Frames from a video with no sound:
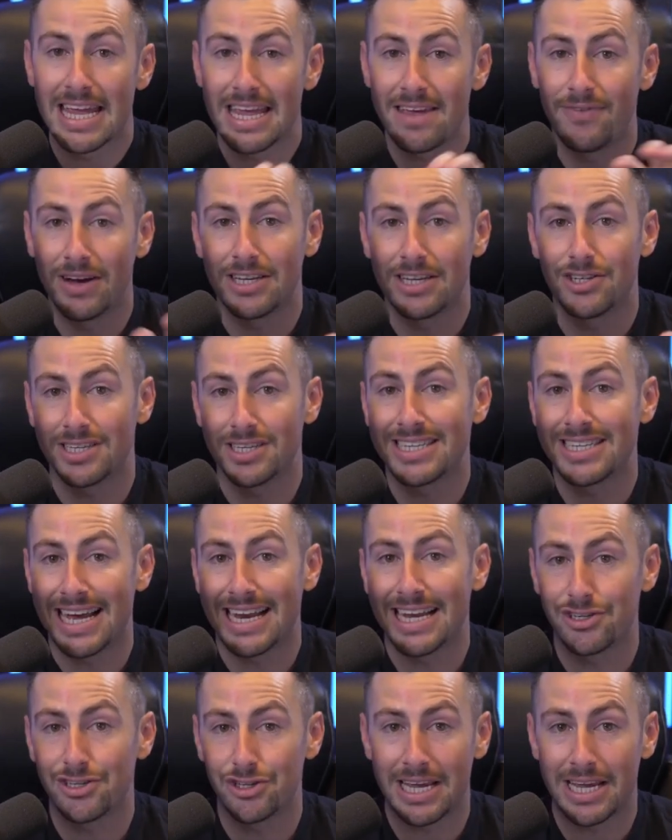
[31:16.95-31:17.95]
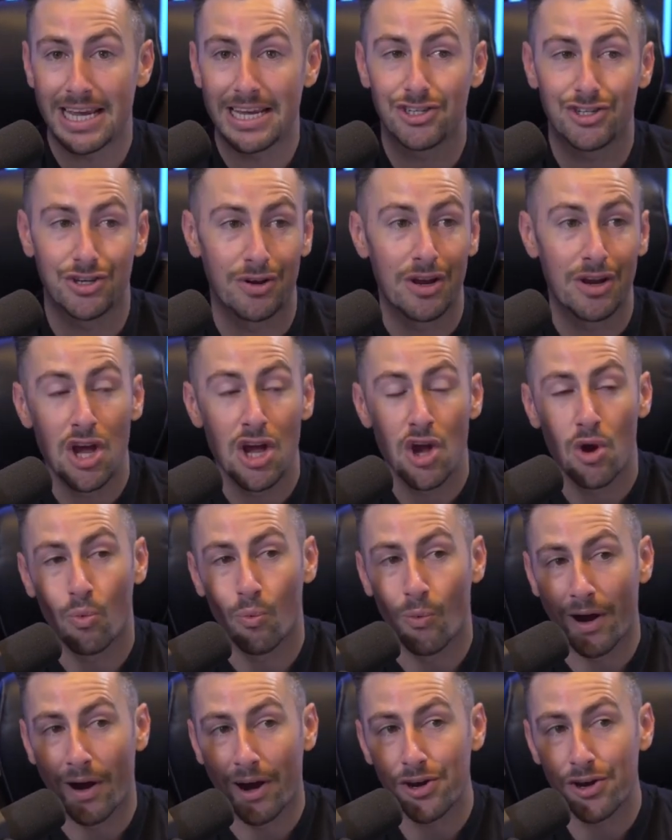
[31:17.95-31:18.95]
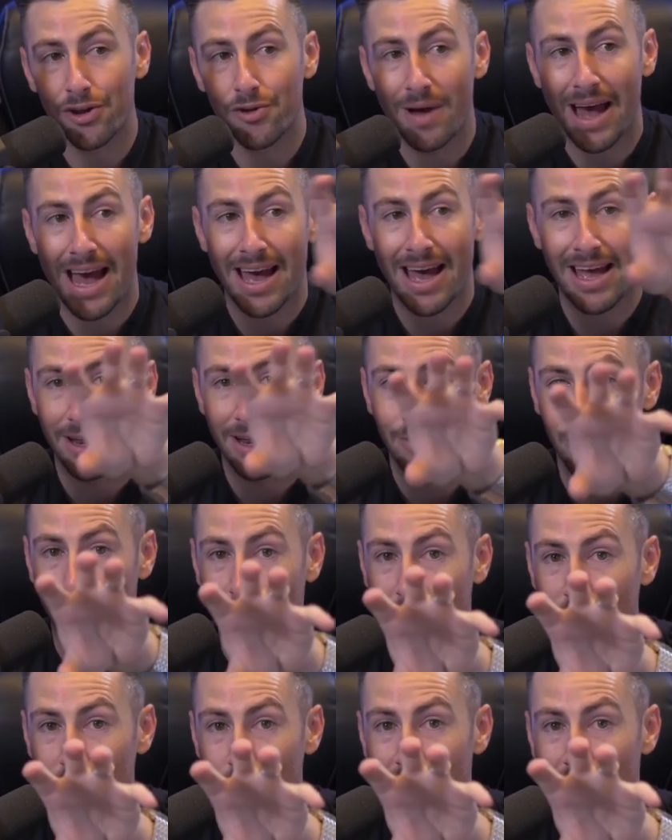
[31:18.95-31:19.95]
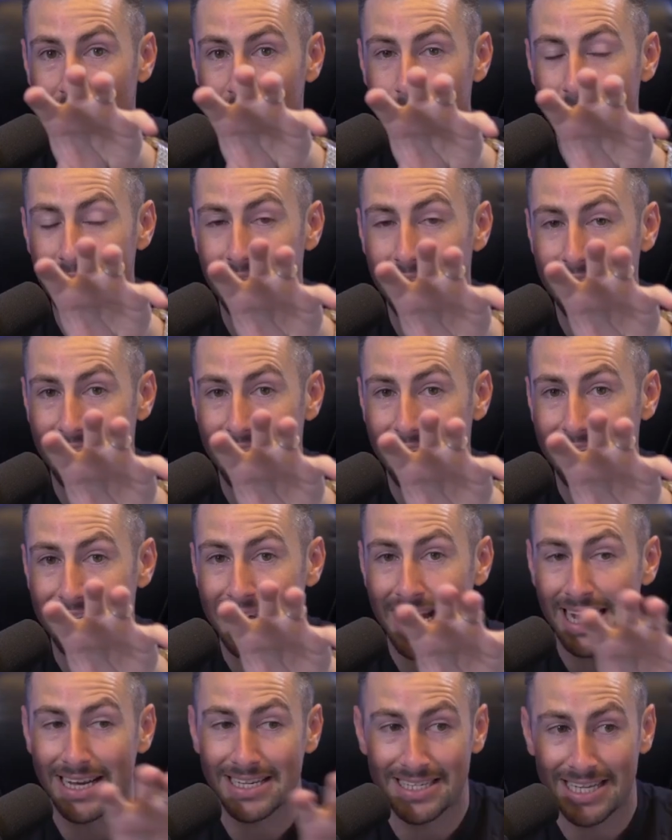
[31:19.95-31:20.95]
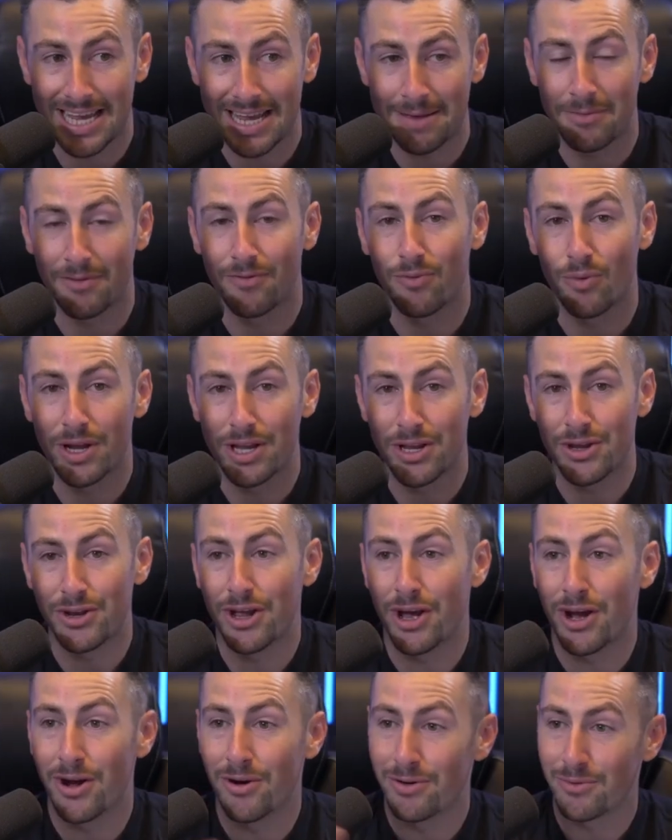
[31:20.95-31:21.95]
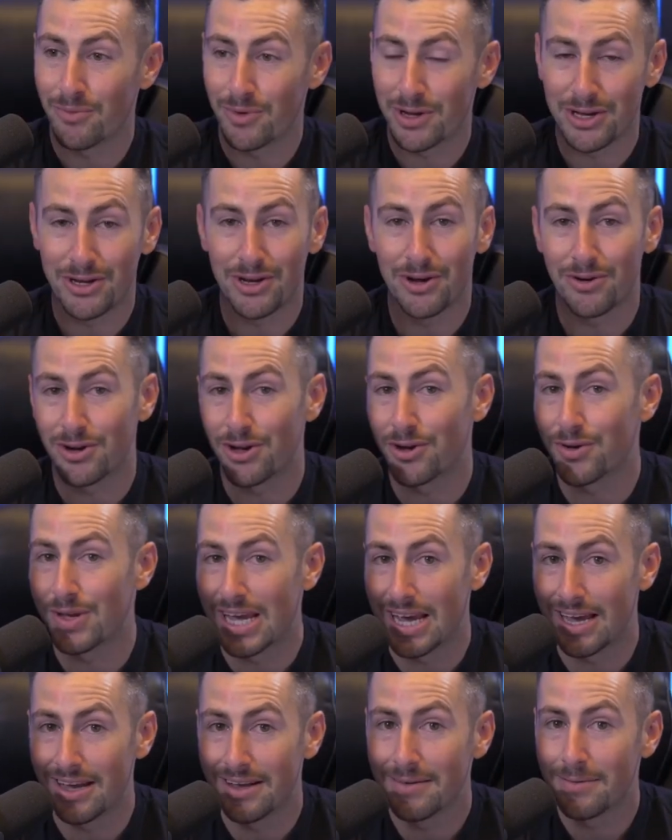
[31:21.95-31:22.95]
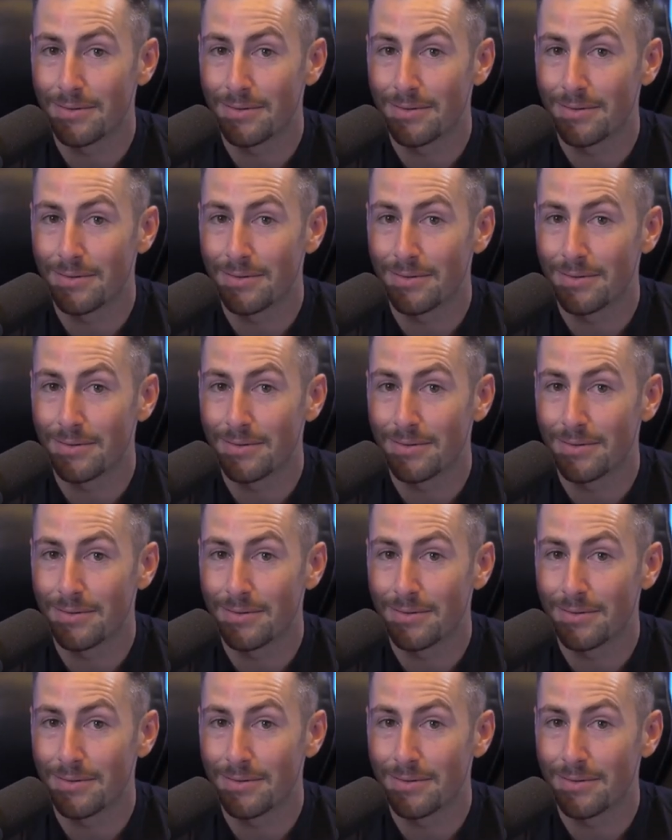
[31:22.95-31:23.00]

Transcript: If I just had education, where you at and where you want to be is the exact same of what you know and what you don't know yet.